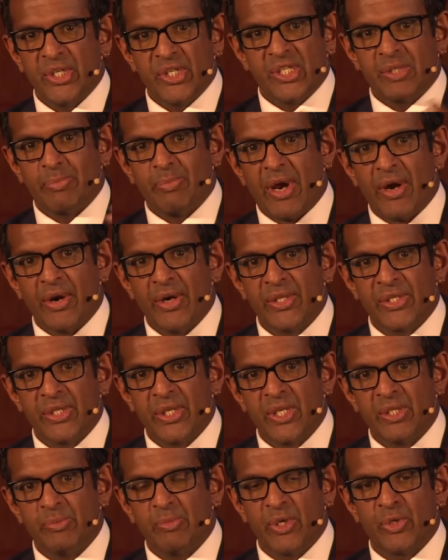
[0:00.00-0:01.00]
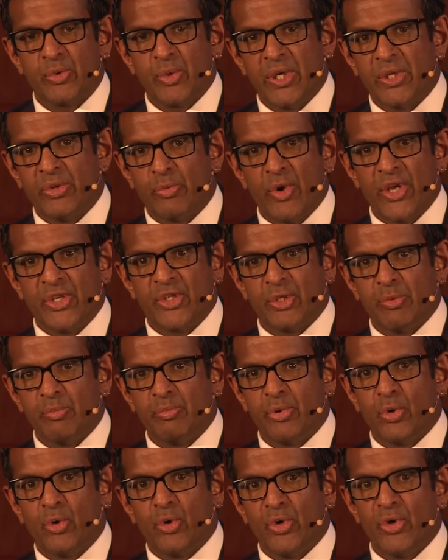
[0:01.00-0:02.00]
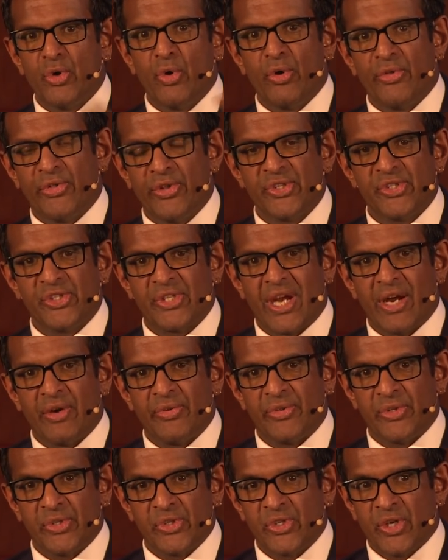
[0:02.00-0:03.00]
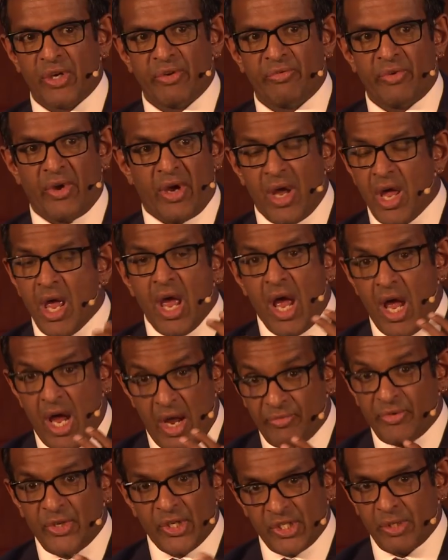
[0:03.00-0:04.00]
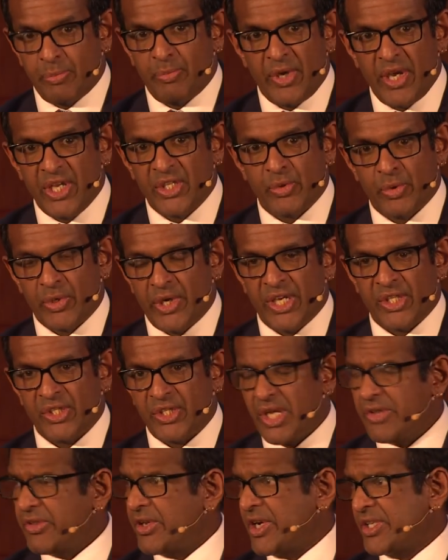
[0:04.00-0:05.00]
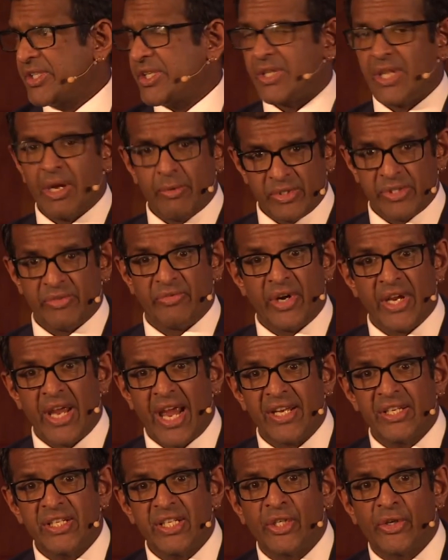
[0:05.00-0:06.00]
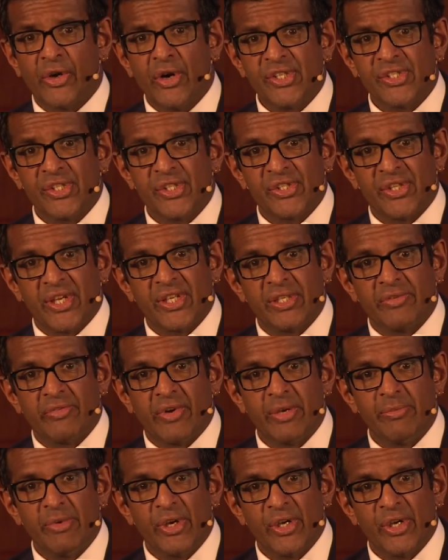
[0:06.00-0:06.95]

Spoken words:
disparities between rich and poor, north and south, and so far, have disappeared to an extent, then I'd say that was a very handy crisis. Thank you very